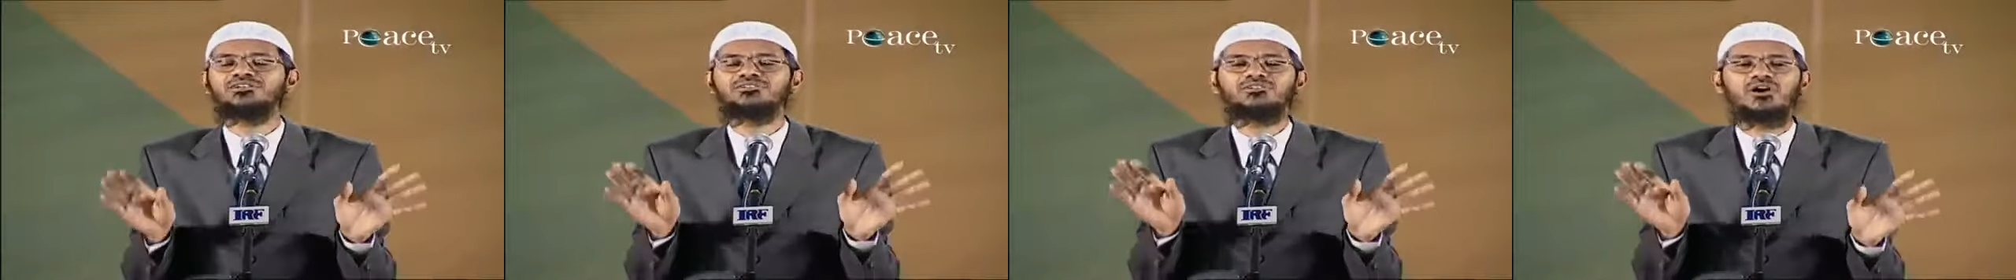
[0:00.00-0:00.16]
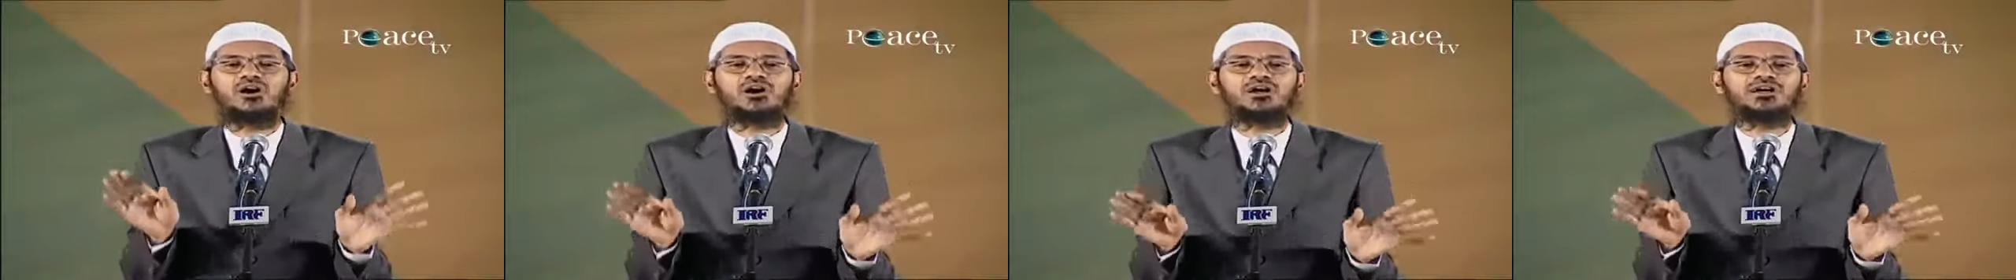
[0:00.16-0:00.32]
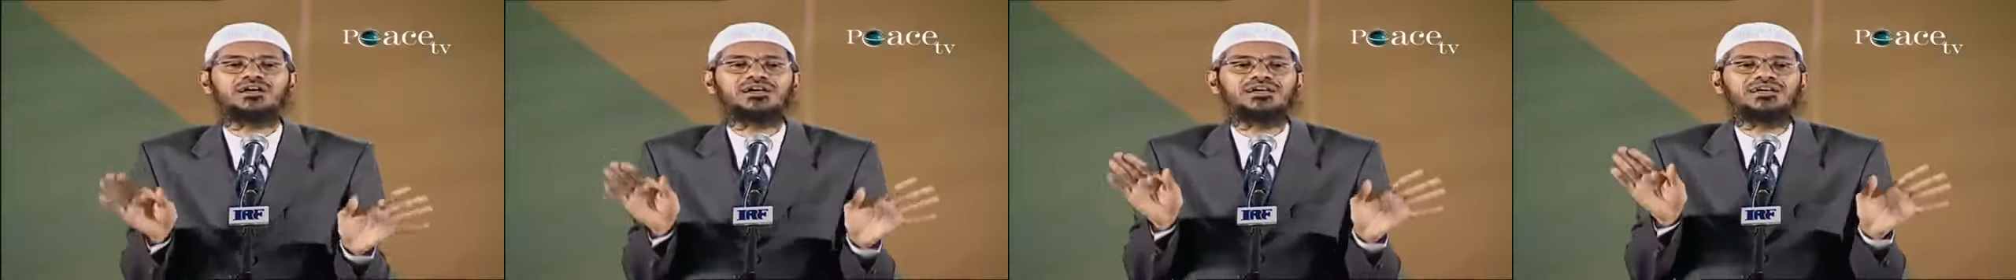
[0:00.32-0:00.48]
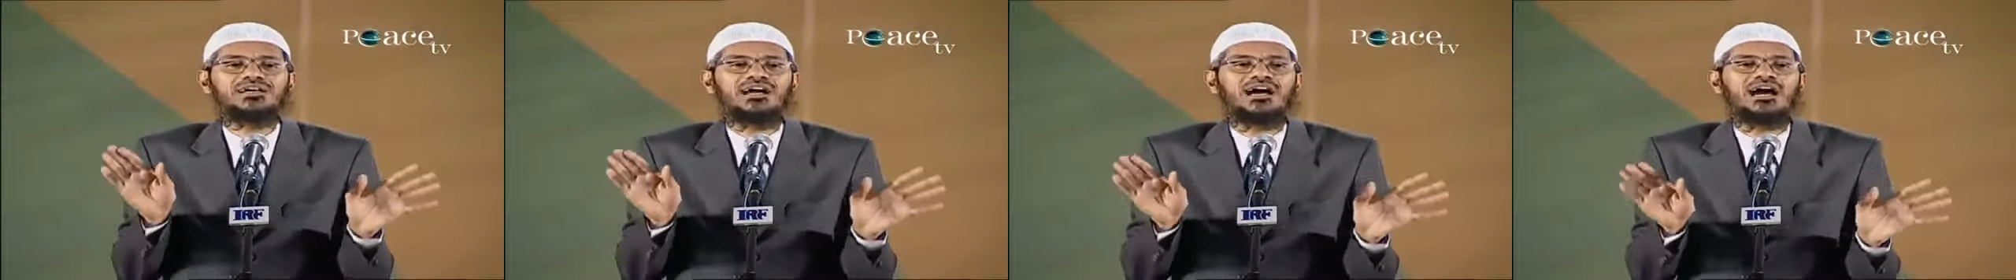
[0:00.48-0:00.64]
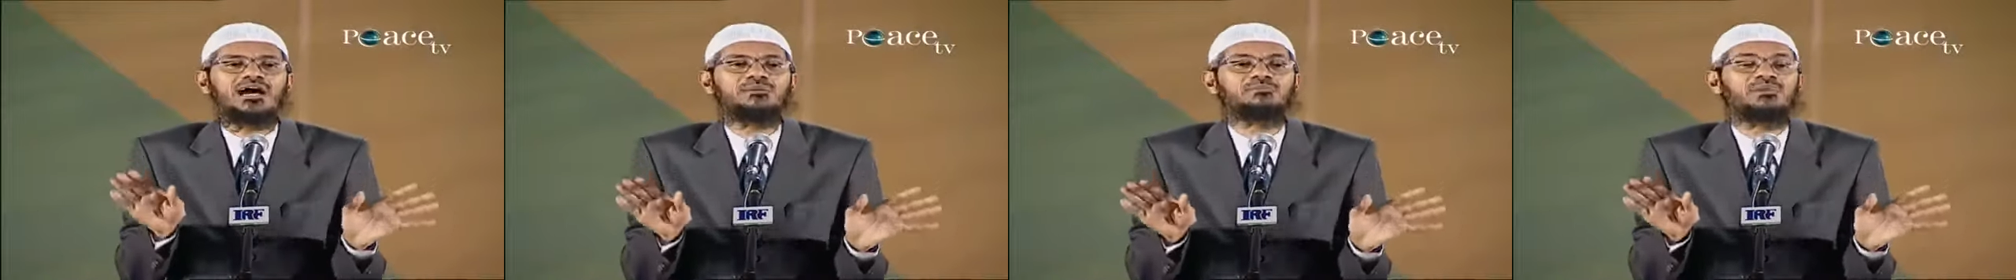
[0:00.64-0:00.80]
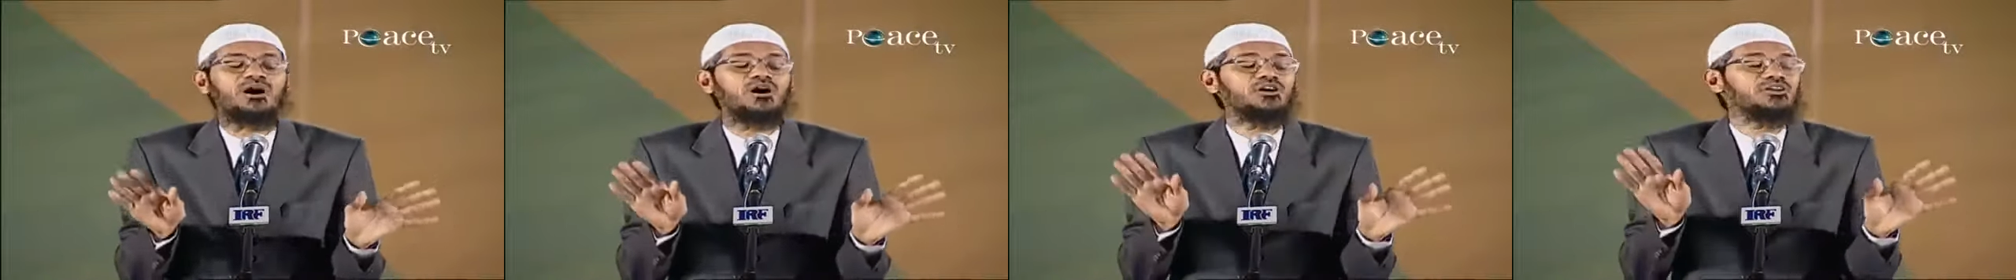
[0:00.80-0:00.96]
talking
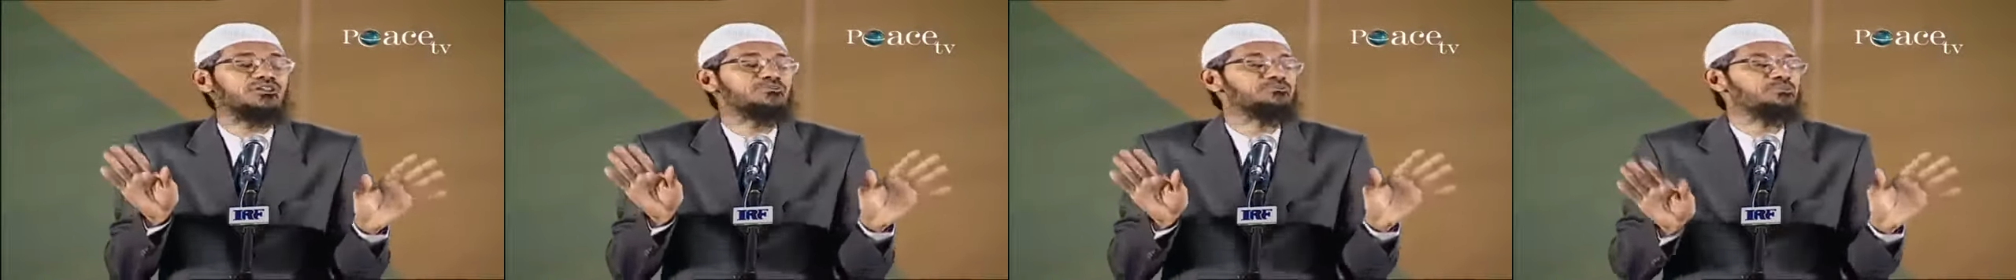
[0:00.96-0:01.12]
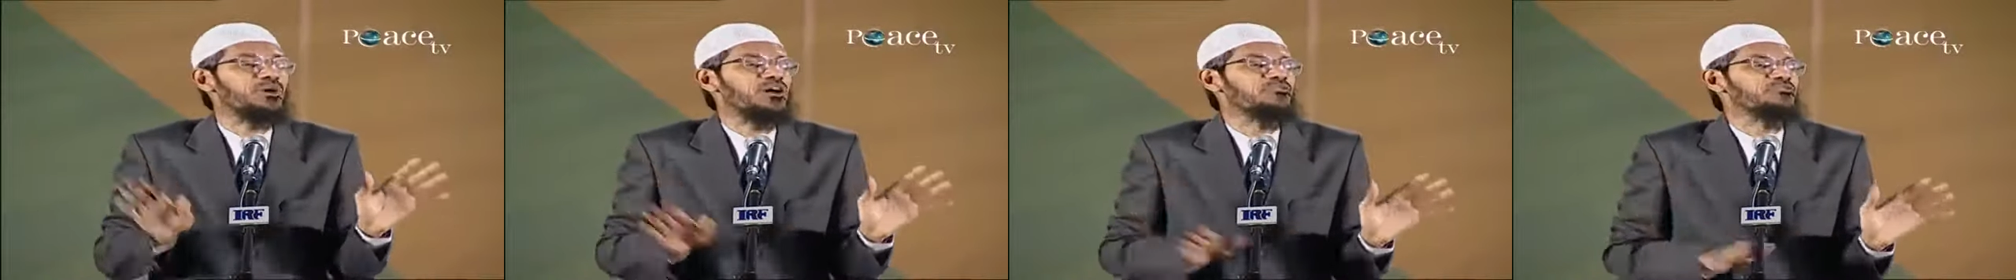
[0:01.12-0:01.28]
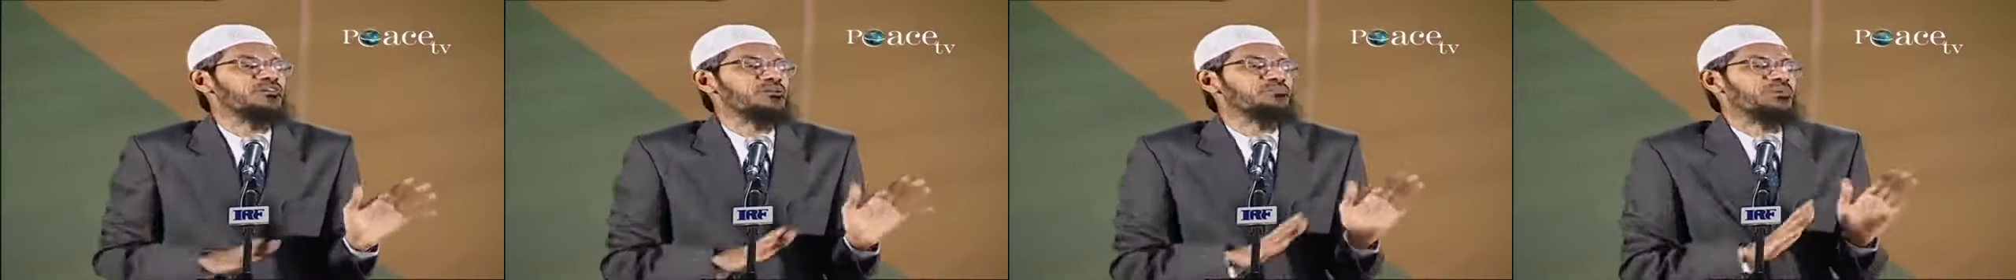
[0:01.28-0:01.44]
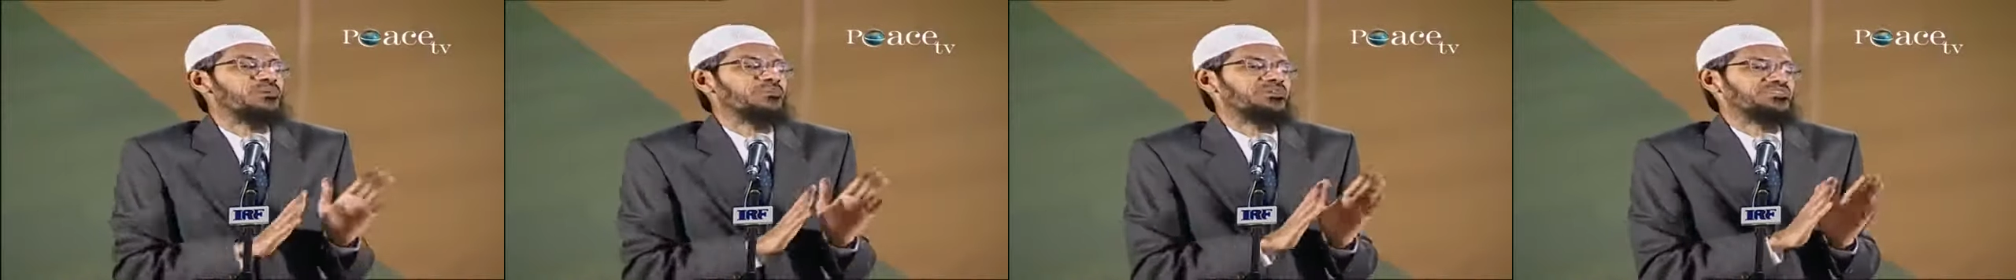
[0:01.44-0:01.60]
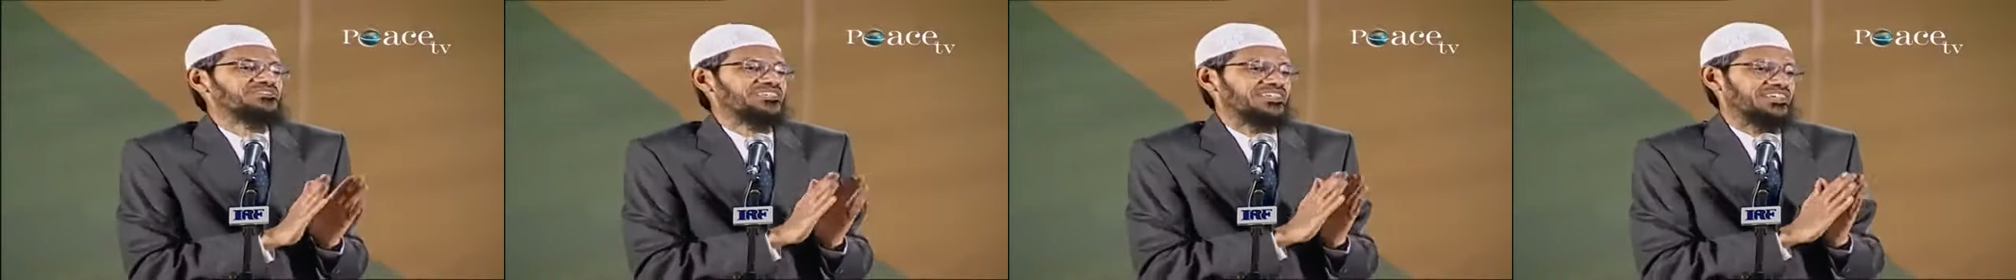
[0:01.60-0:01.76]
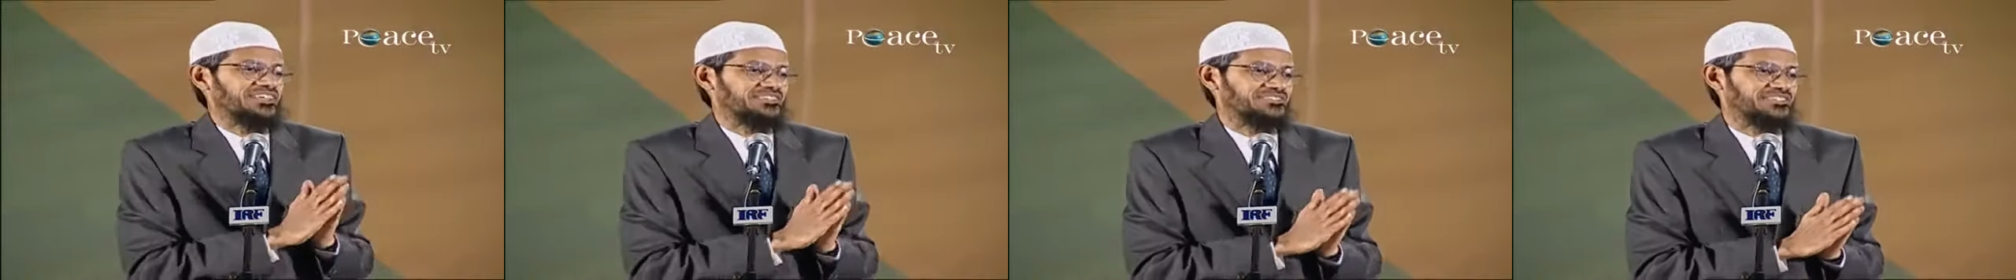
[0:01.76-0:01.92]
about Prophet
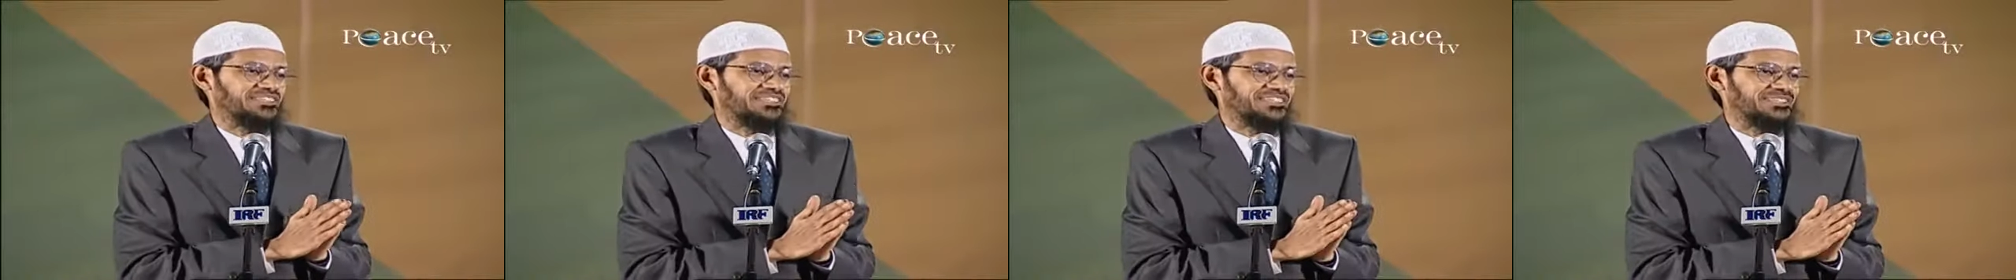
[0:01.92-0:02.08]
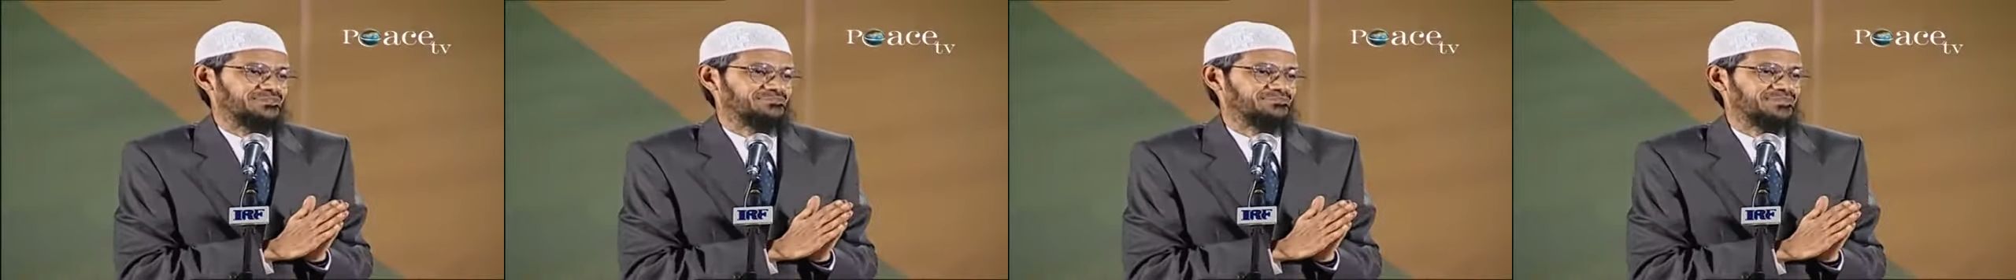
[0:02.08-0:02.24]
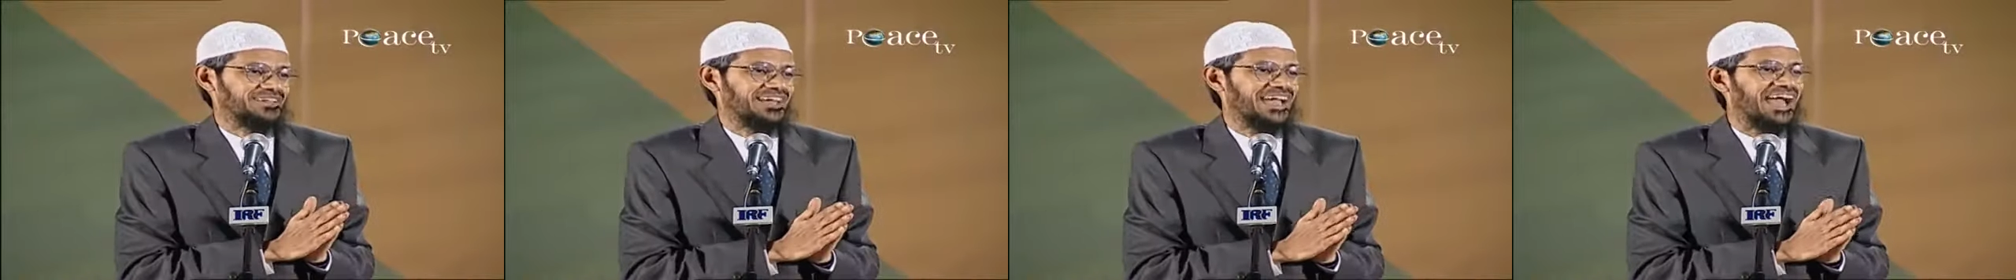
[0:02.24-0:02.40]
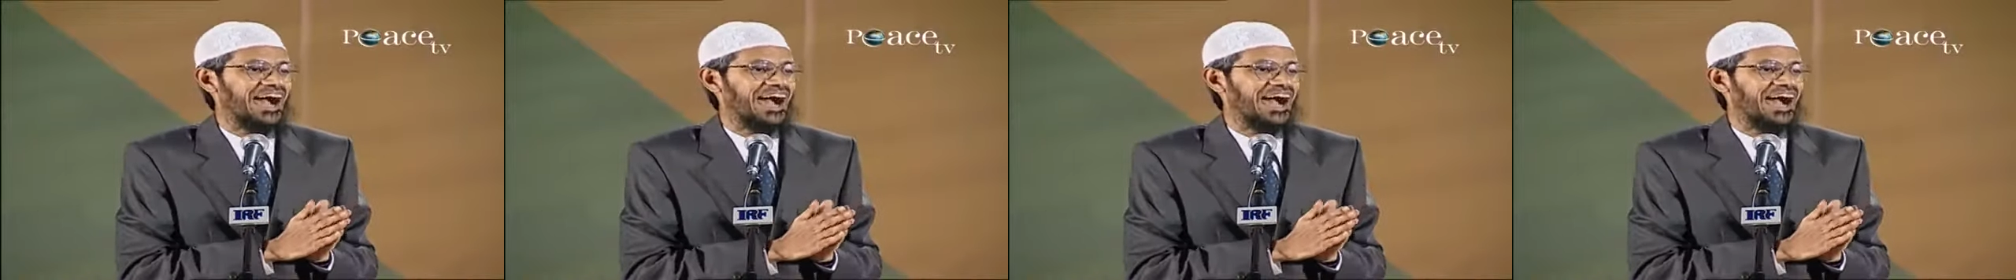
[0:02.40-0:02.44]
Muhammad sallallahu alaihi wasallam.